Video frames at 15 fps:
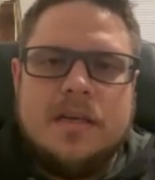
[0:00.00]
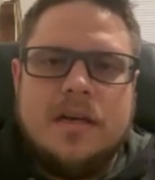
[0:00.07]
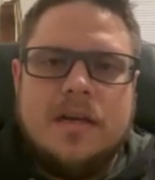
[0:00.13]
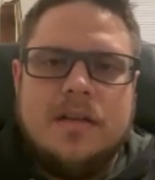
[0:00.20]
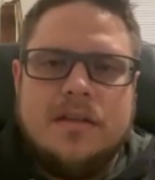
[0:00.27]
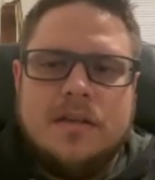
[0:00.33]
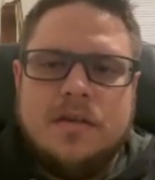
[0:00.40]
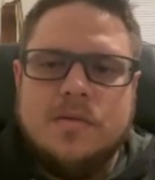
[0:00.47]
I
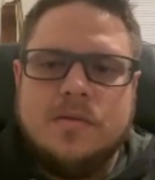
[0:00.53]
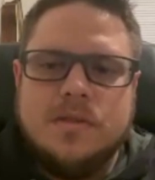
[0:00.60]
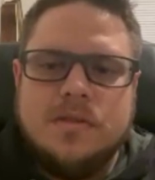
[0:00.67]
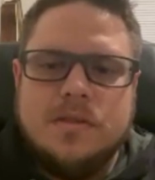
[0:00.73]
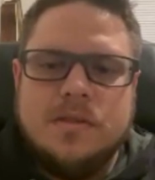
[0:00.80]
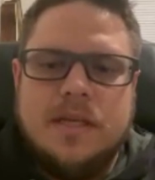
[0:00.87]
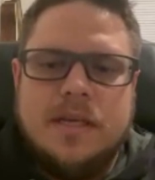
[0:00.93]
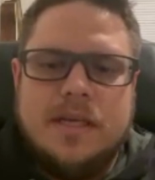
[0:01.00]
make a lot of
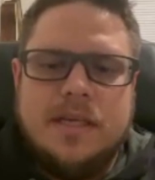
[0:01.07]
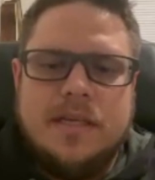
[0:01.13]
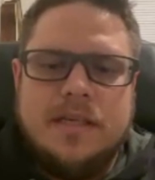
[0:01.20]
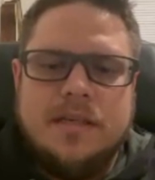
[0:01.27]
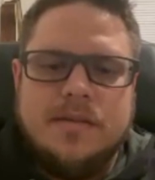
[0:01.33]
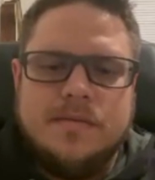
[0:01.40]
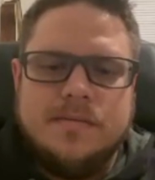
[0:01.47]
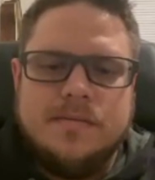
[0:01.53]
those.
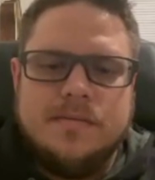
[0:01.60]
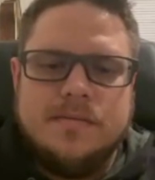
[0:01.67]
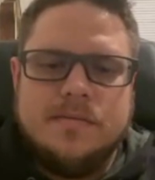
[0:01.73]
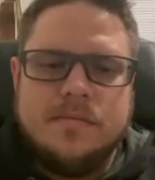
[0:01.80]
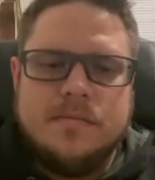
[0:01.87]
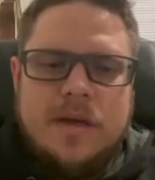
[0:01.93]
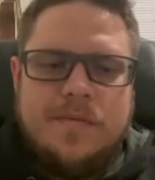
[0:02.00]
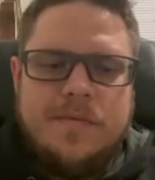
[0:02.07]

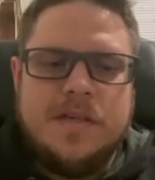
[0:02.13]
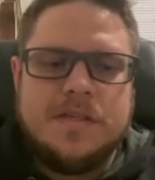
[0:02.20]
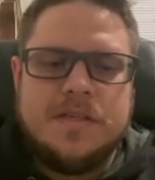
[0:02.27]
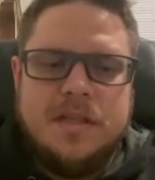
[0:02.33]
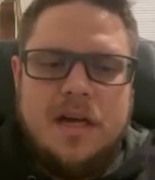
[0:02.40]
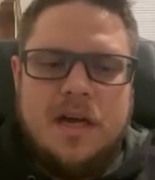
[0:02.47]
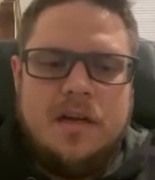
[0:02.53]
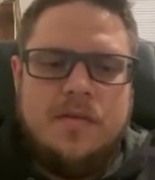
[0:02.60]
I
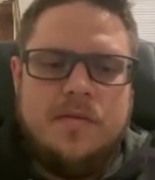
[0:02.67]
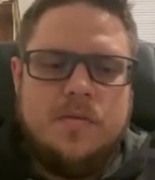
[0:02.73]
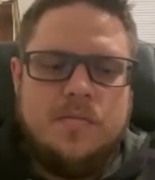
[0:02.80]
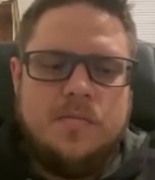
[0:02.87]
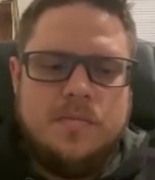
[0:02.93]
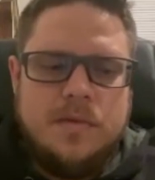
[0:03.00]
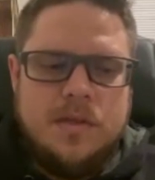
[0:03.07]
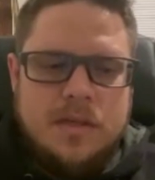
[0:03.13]
fish a lot
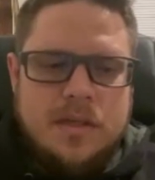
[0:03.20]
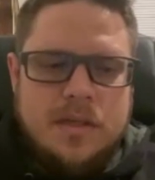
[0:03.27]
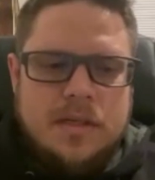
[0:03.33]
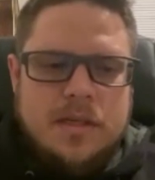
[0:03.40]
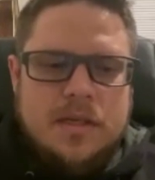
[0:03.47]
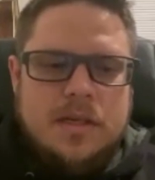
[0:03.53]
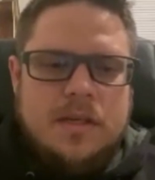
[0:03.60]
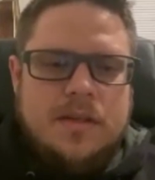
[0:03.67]
of them.
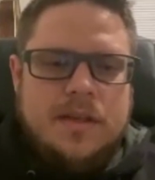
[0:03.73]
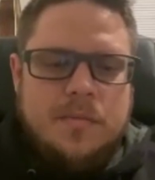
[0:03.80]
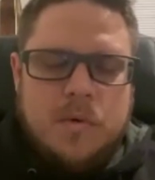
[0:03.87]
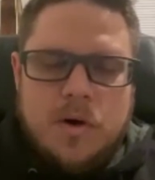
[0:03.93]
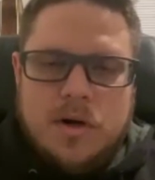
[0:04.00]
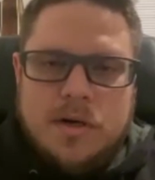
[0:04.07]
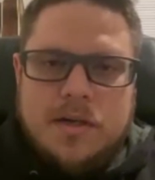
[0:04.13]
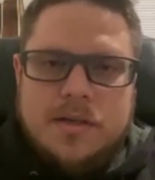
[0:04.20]

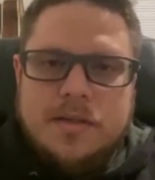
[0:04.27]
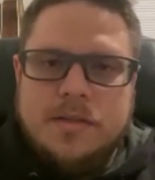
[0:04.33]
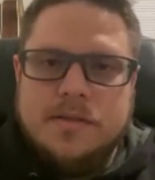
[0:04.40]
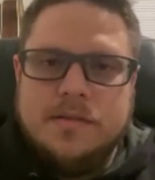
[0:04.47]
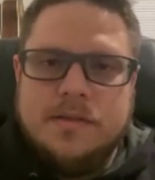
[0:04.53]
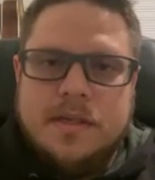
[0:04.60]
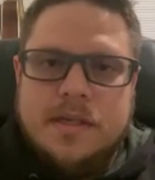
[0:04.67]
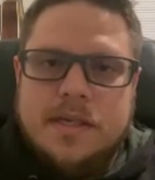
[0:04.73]
They work.
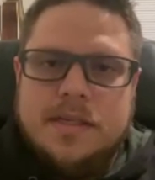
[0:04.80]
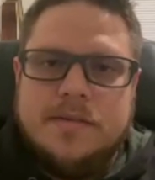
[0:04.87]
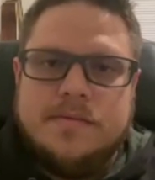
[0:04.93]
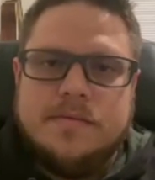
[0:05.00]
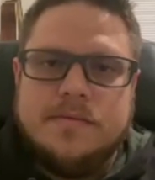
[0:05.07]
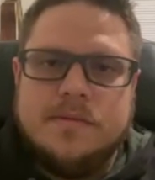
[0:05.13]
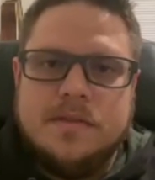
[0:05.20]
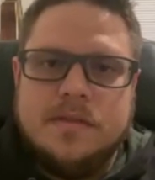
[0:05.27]

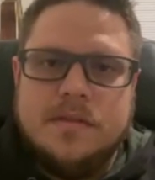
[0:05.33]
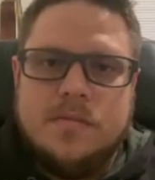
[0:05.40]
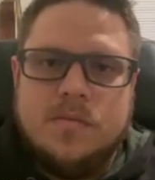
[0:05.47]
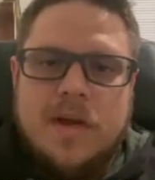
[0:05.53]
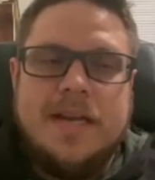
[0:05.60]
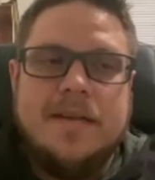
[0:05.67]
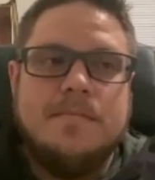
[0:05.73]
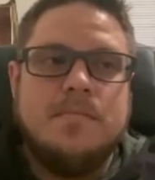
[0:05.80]
And
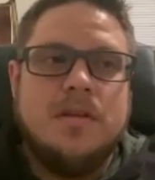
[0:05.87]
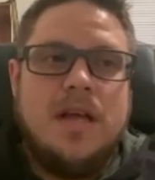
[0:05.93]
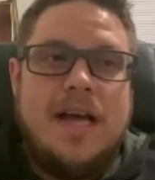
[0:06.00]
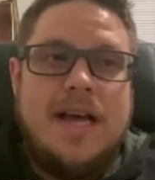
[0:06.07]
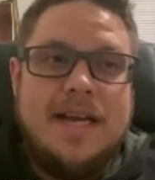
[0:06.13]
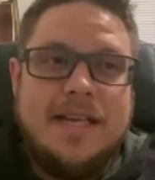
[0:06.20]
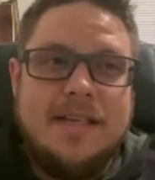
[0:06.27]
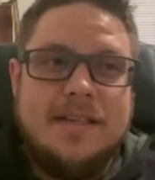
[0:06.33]
red and
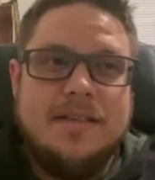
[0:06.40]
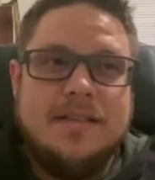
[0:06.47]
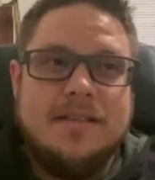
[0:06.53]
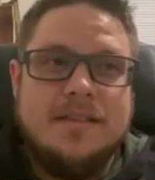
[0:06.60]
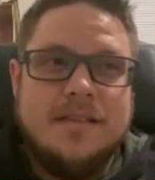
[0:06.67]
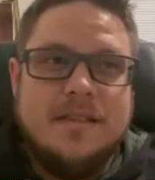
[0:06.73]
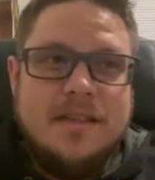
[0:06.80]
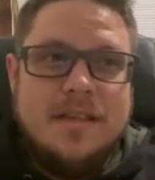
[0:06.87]
black,
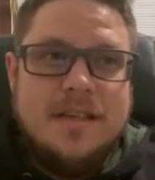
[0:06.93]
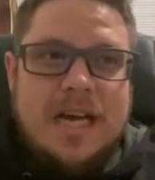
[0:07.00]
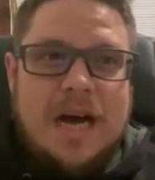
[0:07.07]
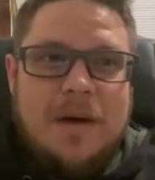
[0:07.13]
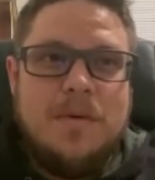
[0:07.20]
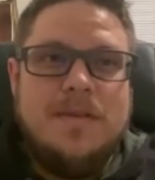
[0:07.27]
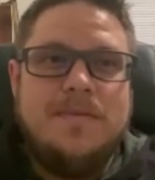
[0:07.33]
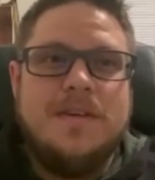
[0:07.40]

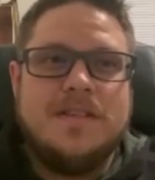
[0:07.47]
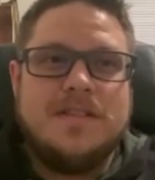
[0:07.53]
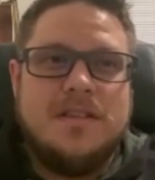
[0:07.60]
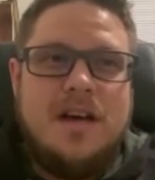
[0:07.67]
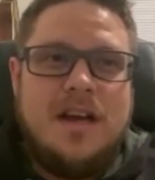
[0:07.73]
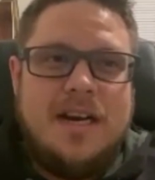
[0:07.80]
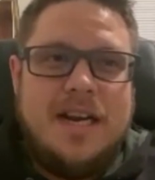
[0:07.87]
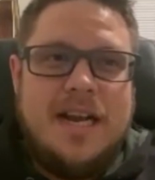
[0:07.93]
we
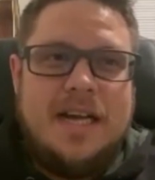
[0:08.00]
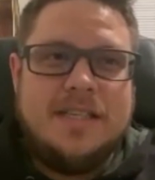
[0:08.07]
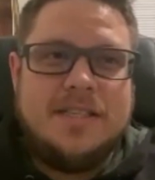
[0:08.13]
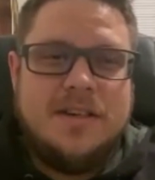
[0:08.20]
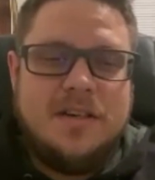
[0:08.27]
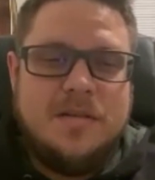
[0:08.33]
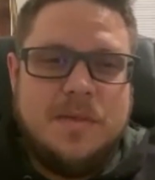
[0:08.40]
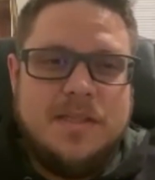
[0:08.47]
fish a lot of
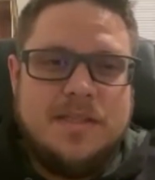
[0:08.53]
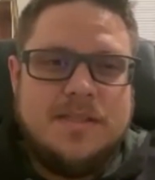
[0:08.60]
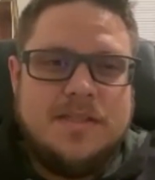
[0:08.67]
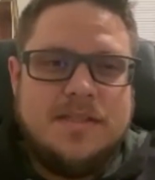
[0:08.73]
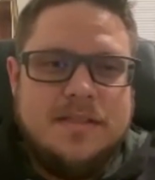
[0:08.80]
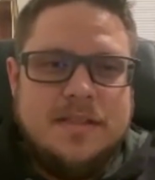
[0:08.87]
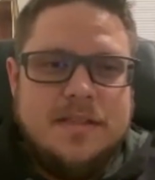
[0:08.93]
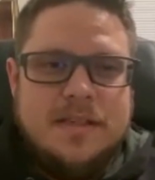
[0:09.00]
night
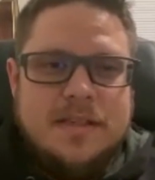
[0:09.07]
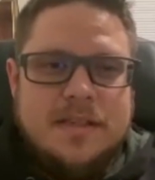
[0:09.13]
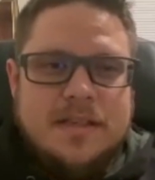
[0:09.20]
tournaments.